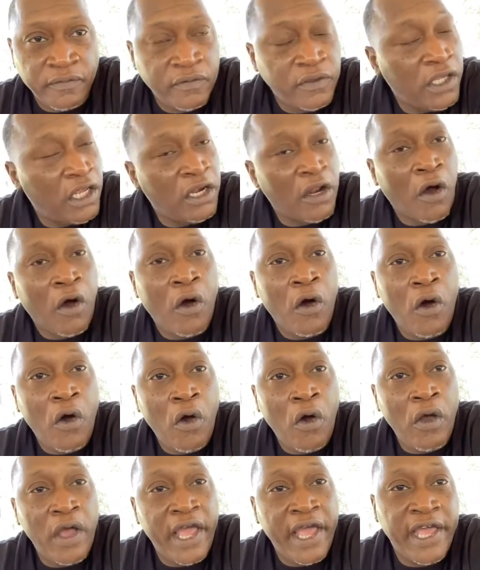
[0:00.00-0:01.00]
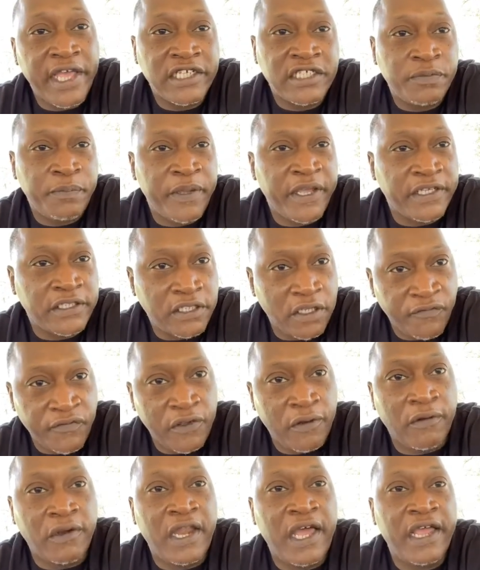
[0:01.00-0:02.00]
in all aspects of
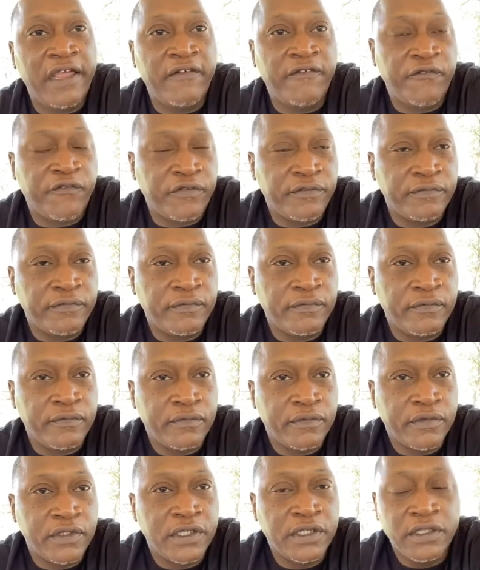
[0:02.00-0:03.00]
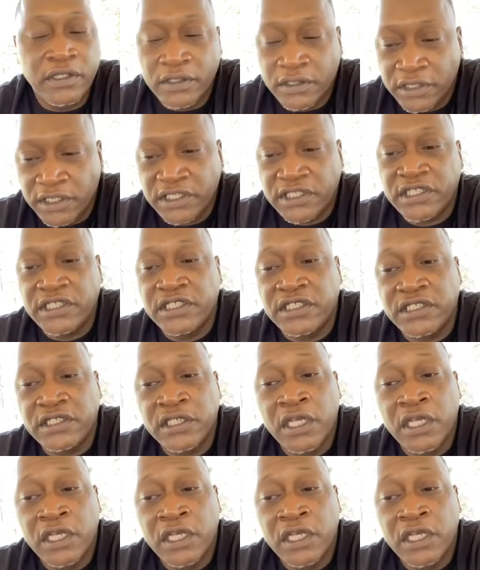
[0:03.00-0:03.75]
your life. This is